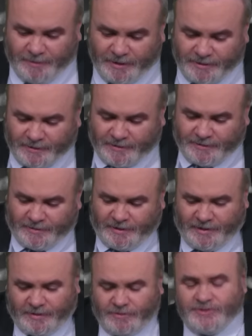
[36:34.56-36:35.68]
But
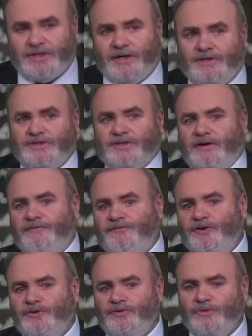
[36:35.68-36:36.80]
in those days, if
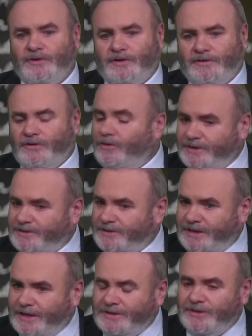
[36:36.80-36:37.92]
you uh, got into
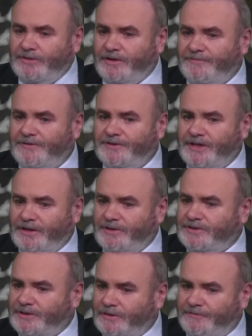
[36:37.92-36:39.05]
debt, you'd have to sell
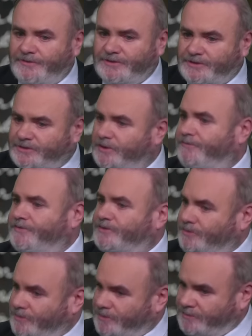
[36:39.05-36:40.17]
yourself as a servant
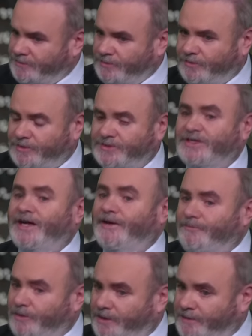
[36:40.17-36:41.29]
or a, mm. or a
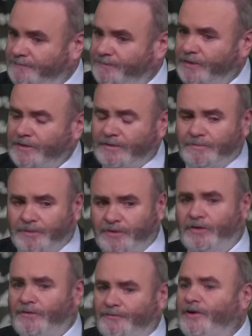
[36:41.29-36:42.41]
slave, really. Mm. But
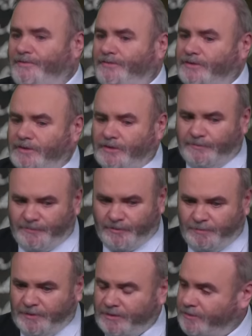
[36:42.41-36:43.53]
not forever, you know, for a
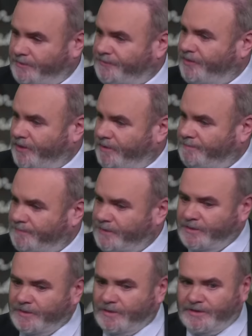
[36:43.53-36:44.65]
period of time
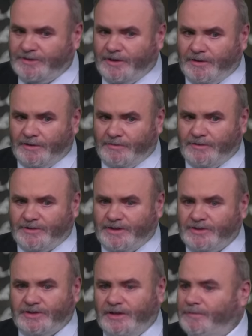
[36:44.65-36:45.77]
until you'd
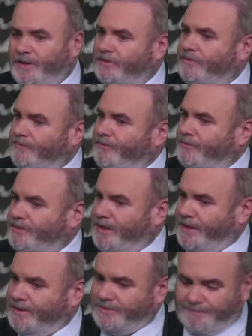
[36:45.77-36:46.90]
essentially paid off your
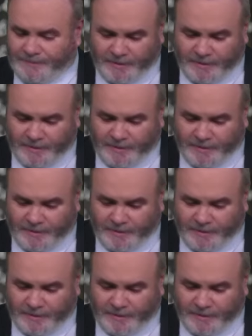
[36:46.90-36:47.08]
debt.